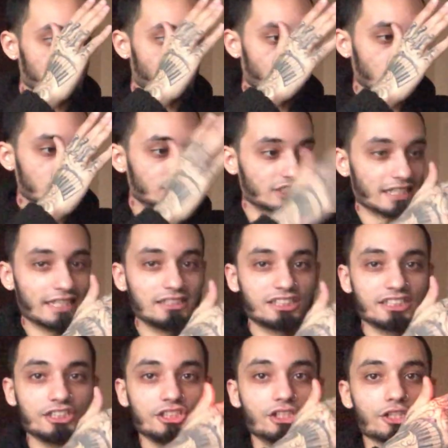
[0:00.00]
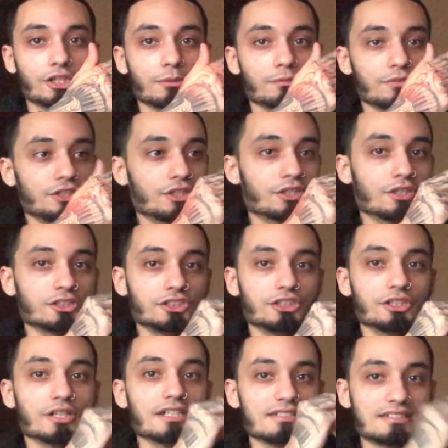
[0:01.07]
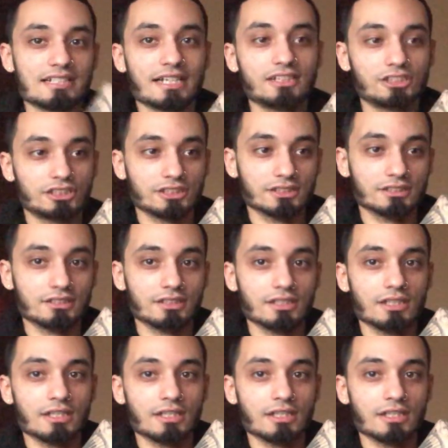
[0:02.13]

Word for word: uh, changing your your your attention